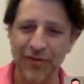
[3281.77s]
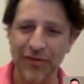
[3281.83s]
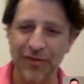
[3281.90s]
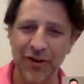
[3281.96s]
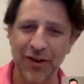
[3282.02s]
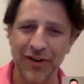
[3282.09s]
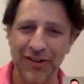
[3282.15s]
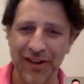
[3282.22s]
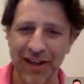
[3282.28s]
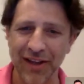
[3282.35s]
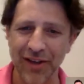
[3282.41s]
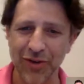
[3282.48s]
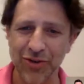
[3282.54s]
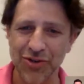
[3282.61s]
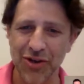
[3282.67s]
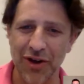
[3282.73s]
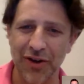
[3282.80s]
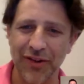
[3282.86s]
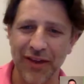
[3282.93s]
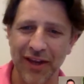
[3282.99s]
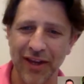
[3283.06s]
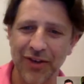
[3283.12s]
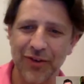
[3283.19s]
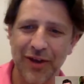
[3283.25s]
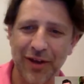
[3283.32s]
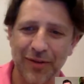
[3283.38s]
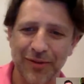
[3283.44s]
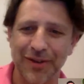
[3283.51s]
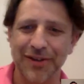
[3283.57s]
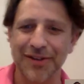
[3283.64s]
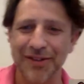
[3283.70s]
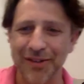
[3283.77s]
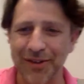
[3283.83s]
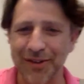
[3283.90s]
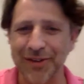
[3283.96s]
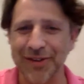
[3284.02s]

of fun. Thank you, Sean. Thank you, Henry. So